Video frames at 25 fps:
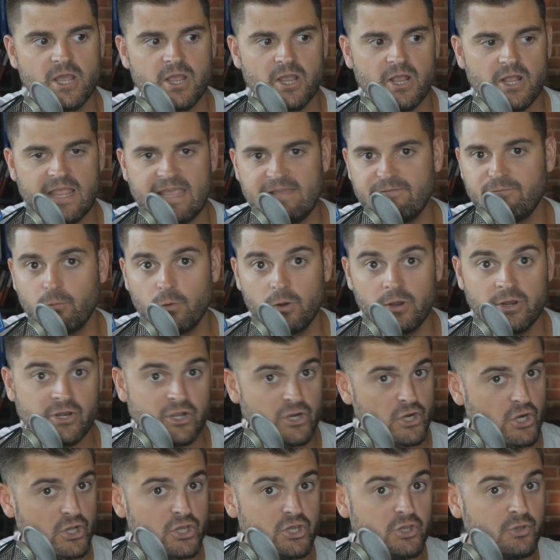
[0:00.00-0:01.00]
If we're in an
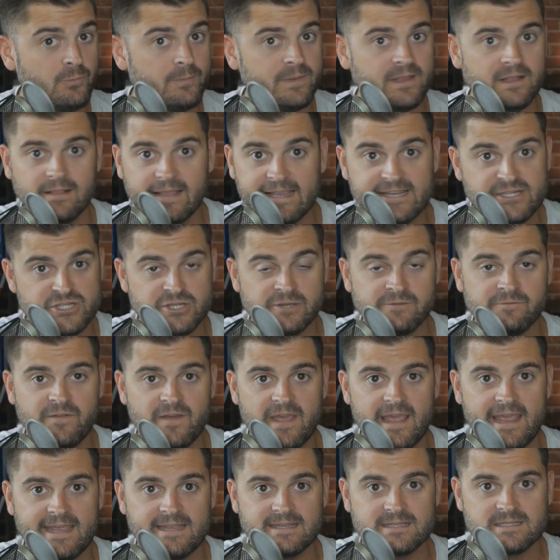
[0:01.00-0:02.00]
accumulation
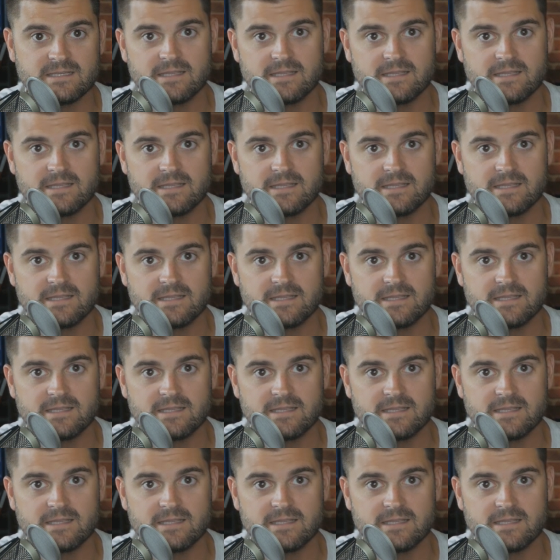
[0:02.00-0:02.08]
phase,